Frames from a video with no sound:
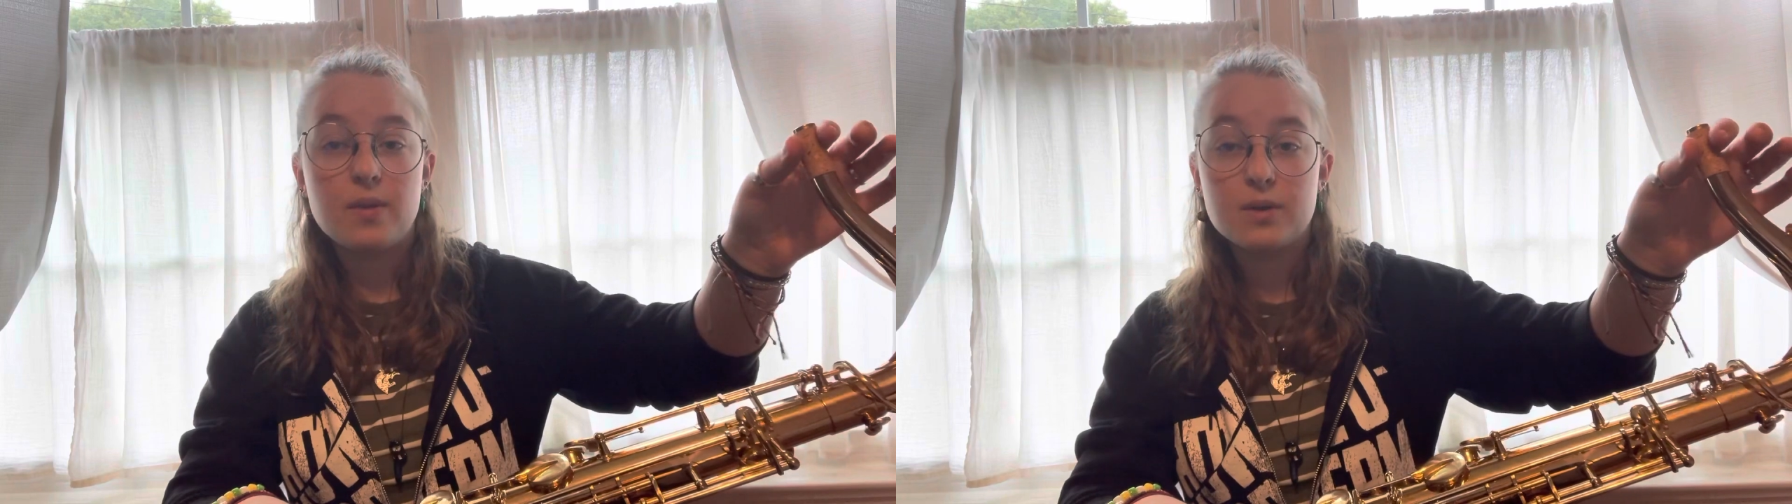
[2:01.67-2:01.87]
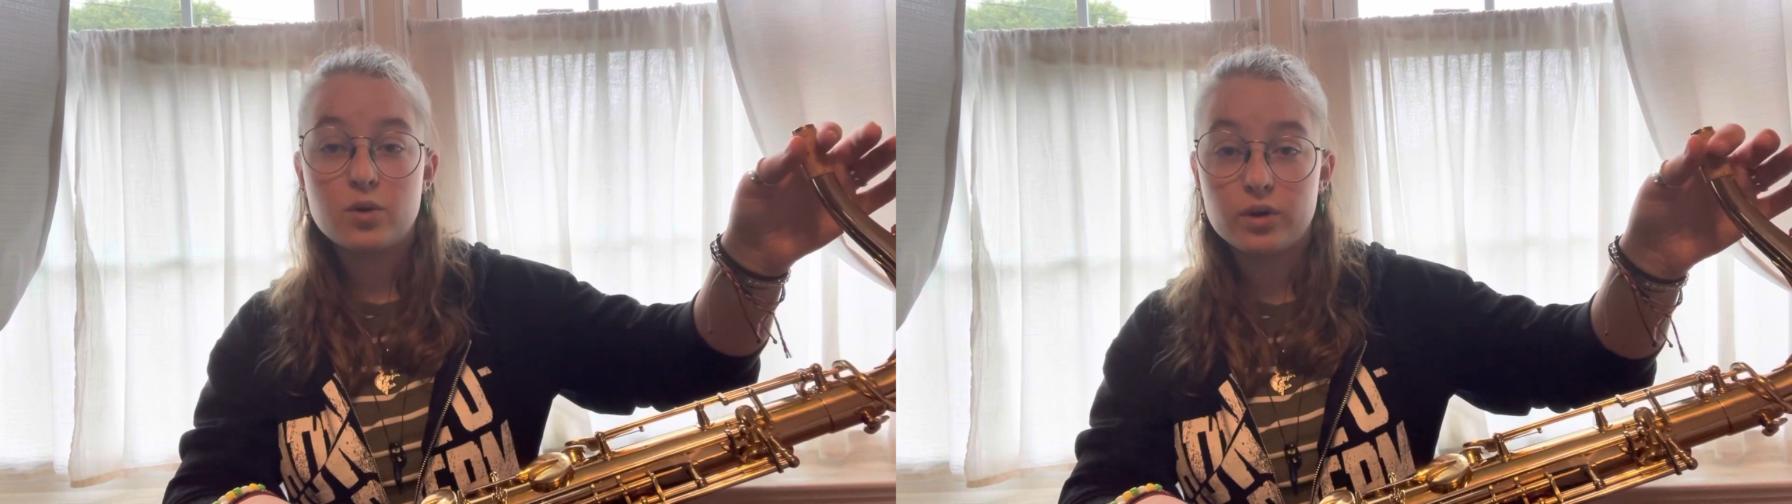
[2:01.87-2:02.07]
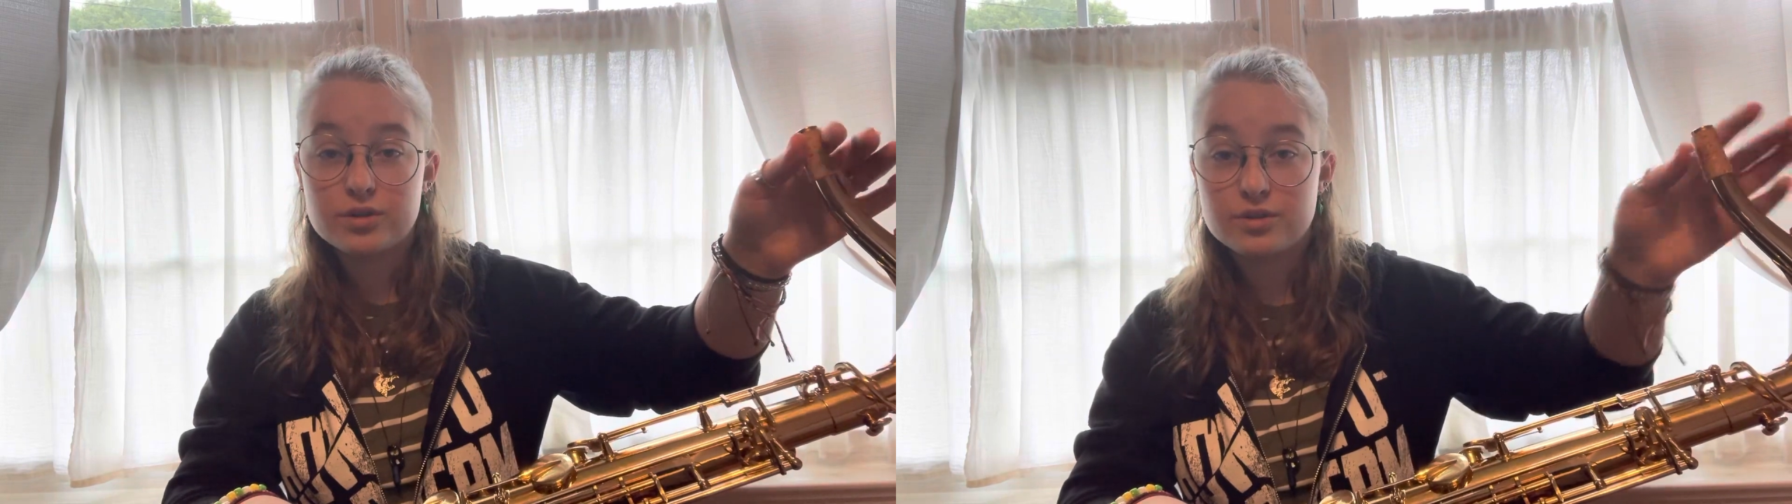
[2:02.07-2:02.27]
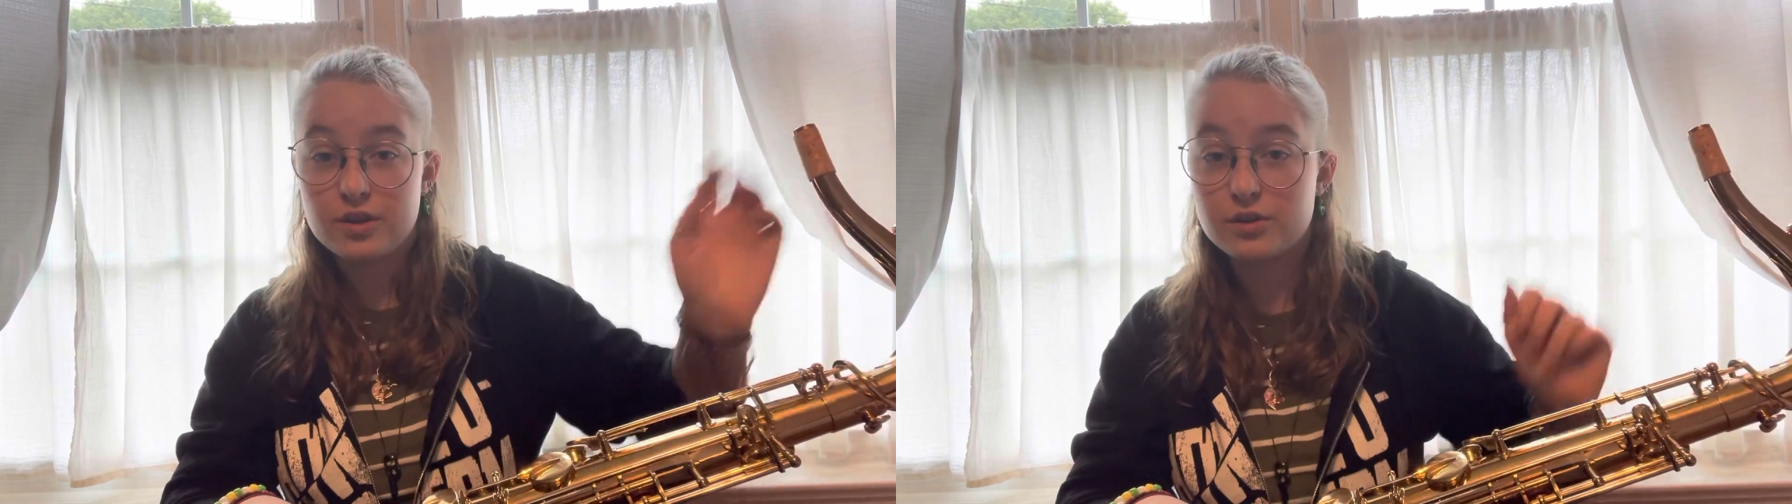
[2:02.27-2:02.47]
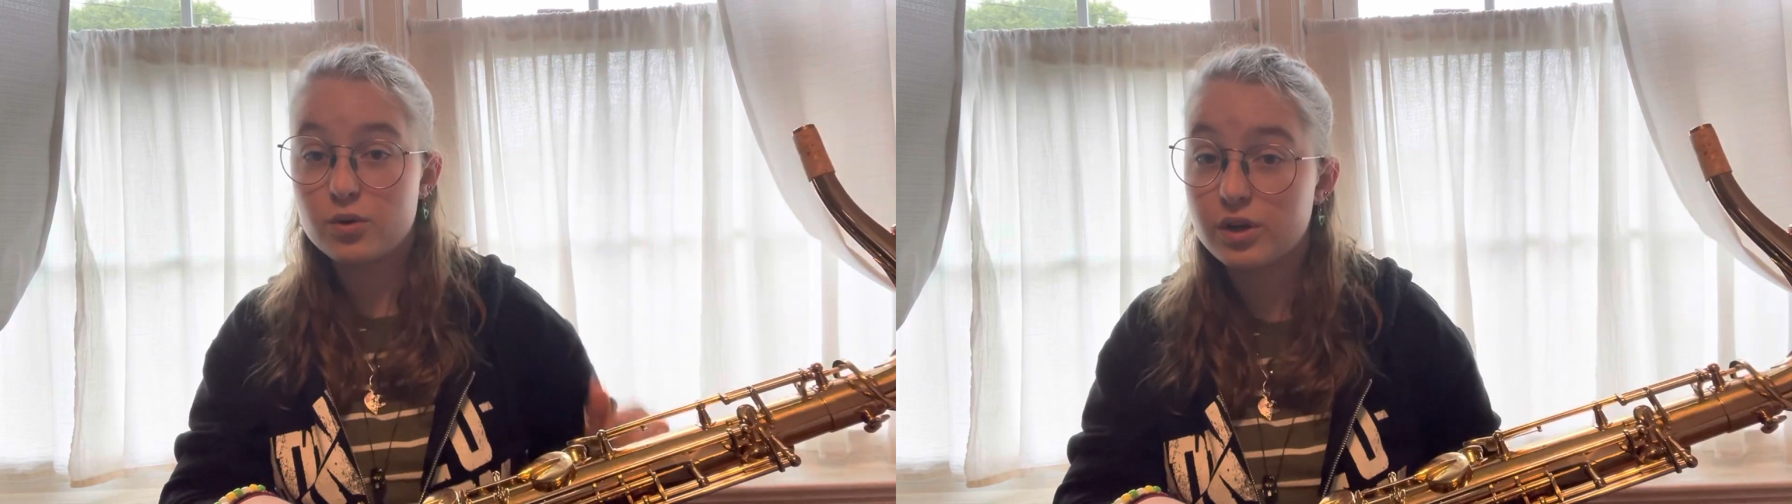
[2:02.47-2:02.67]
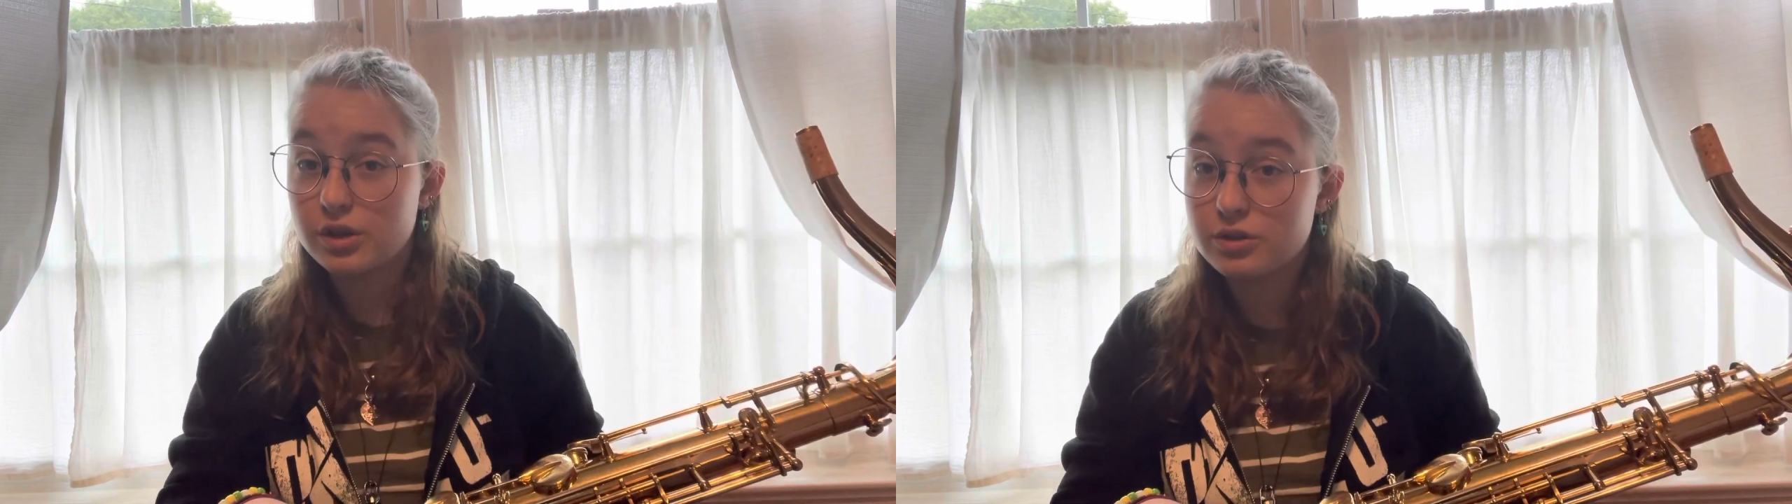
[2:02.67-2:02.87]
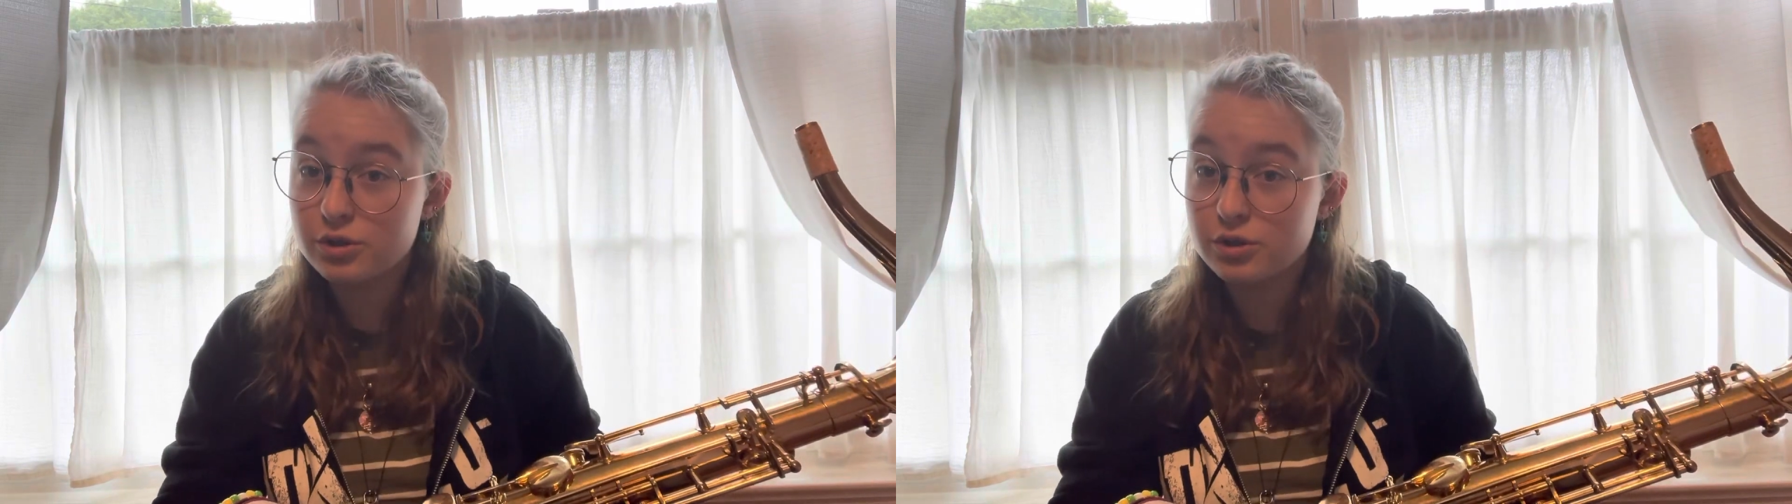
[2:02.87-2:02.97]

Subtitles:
the cork so that the cork is